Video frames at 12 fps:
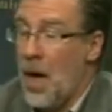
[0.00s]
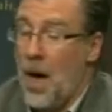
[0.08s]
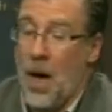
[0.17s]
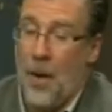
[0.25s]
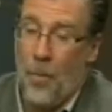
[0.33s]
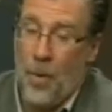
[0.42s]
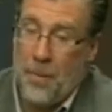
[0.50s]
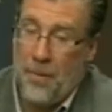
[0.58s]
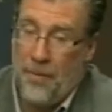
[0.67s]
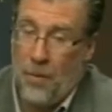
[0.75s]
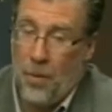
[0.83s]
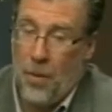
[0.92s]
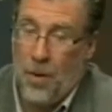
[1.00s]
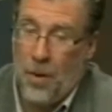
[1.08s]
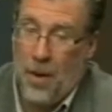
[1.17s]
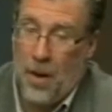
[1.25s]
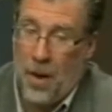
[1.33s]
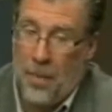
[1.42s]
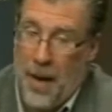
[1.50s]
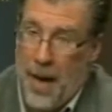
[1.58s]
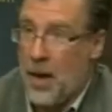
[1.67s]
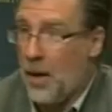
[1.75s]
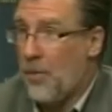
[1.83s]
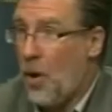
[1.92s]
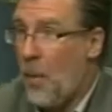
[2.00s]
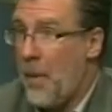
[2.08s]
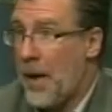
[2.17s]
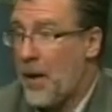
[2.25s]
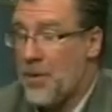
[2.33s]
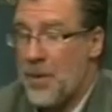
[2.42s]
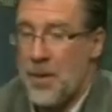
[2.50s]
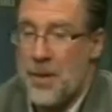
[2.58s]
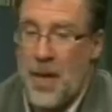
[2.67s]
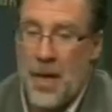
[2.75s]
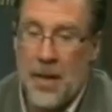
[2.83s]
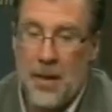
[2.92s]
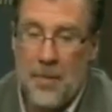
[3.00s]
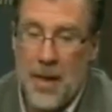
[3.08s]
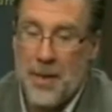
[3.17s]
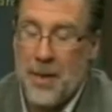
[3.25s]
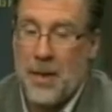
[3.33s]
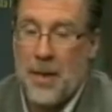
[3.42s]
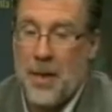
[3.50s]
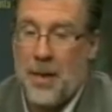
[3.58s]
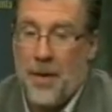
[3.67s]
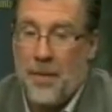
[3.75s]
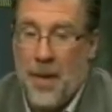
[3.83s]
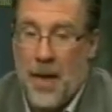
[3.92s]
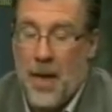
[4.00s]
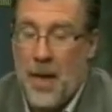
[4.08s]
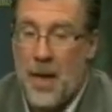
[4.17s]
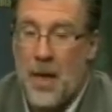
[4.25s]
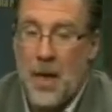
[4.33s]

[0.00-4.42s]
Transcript: went before a panel of lawmakers and said basically that they